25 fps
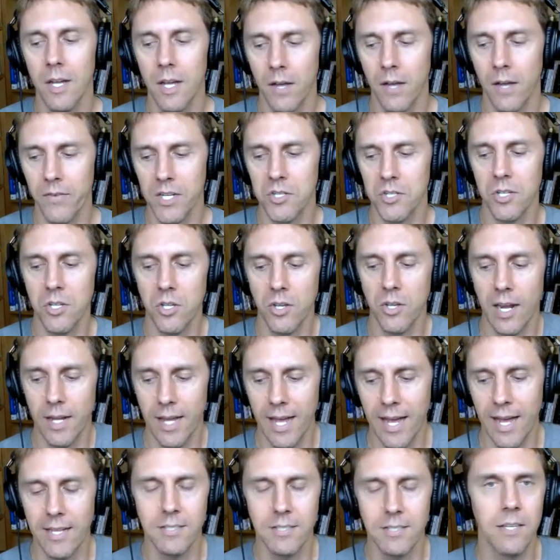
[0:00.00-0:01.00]
Eventually, you got to
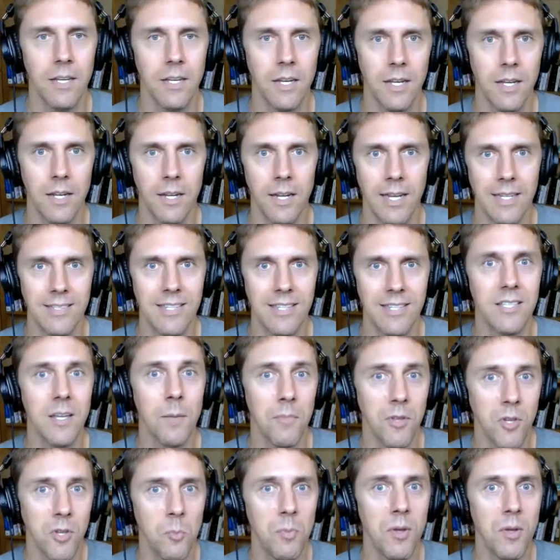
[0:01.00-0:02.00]
ask, is this
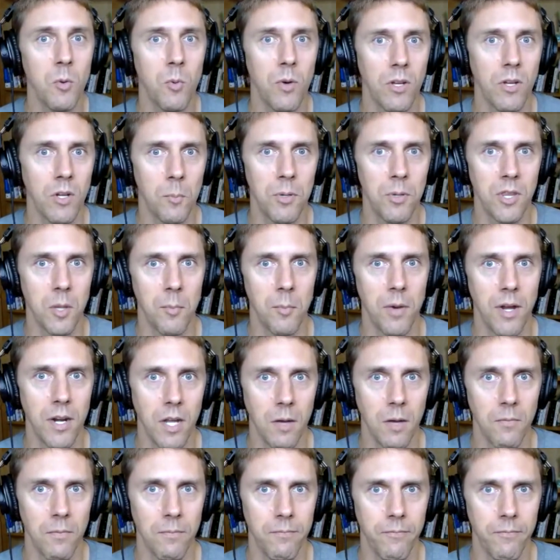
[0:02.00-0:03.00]
something you'd be willing to put the money
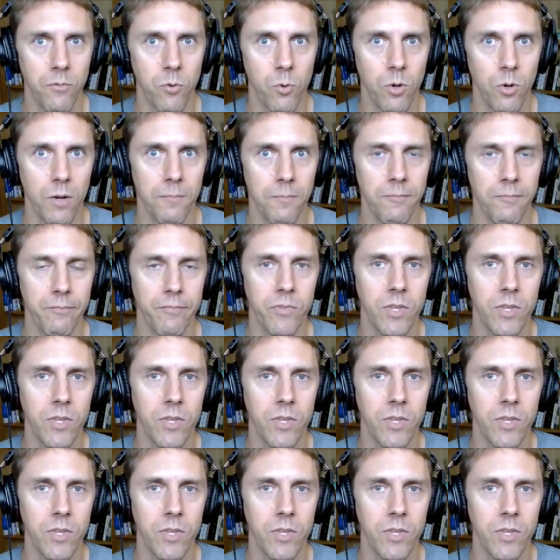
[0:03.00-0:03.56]
up for?